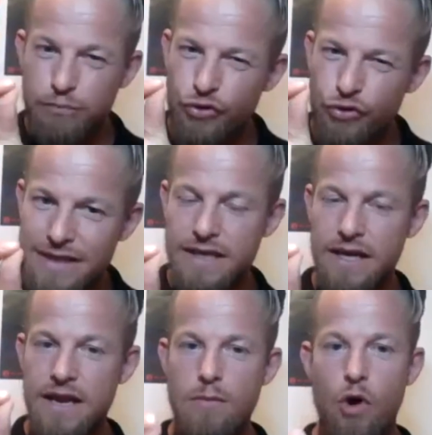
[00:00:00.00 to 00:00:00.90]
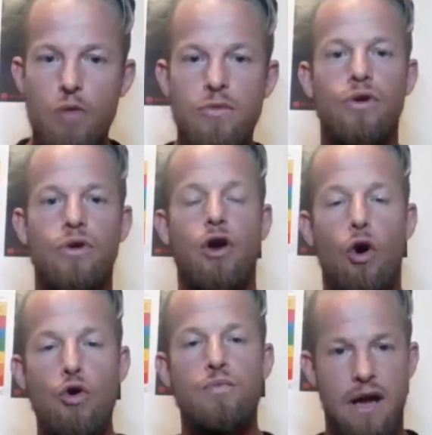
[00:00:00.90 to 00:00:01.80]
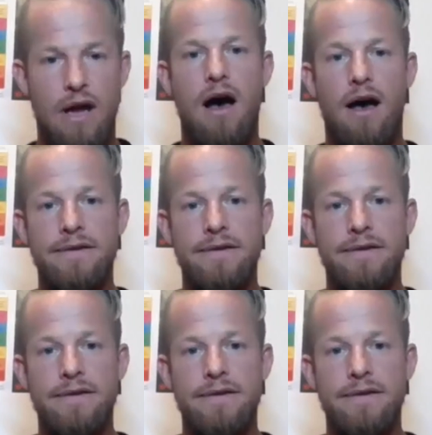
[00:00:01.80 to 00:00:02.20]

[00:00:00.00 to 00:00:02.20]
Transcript: present in the moment with an open heart.